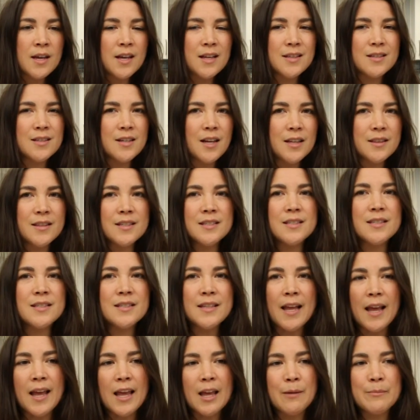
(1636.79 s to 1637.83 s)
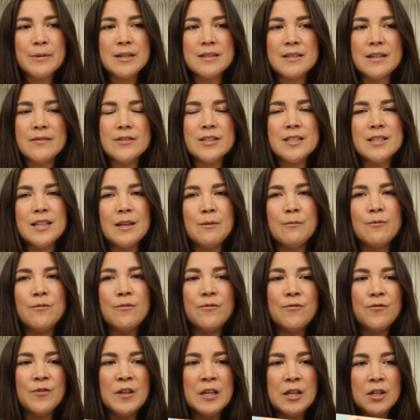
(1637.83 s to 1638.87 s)
It's not the same, doesn't have the same
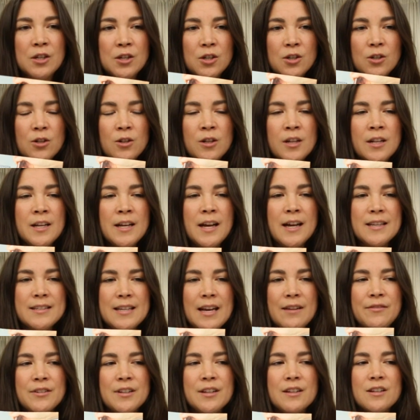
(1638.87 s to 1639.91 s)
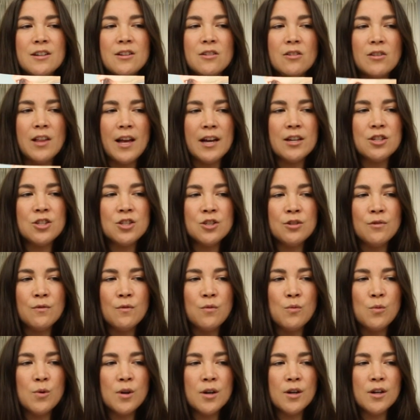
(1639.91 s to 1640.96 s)
feel as having a collection
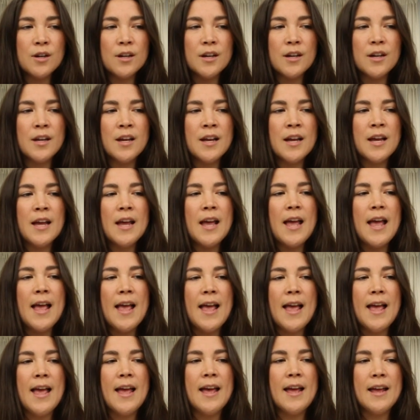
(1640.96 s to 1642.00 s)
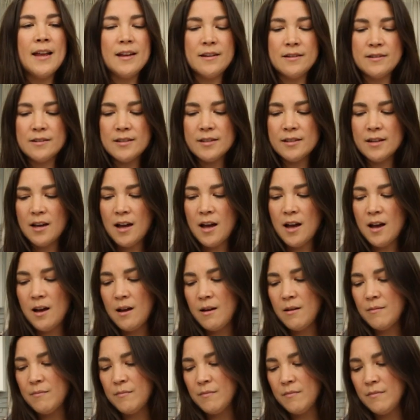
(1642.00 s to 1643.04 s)
of work.
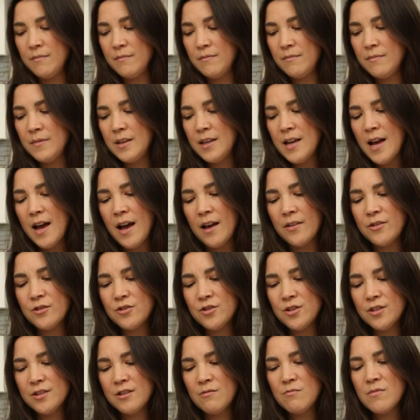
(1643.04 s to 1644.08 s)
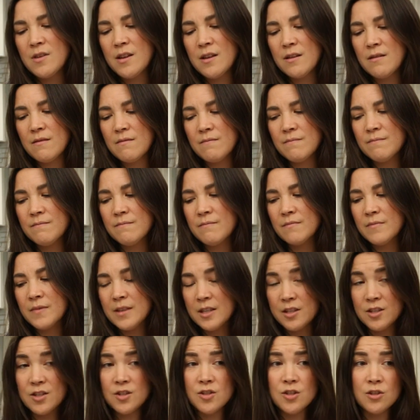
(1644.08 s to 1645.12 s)
And yeah, there's just something,
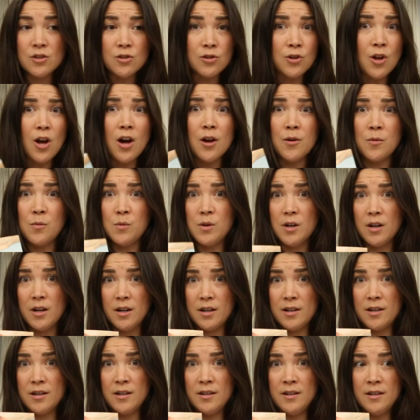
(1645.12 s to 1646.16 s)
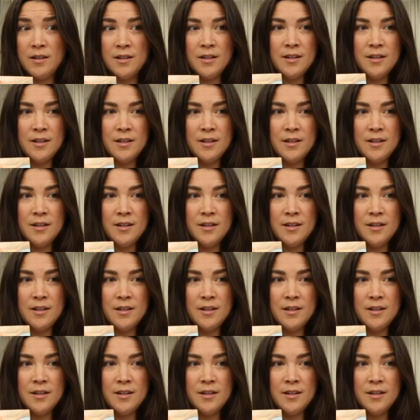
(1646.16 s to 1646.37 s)
this is a lot of work.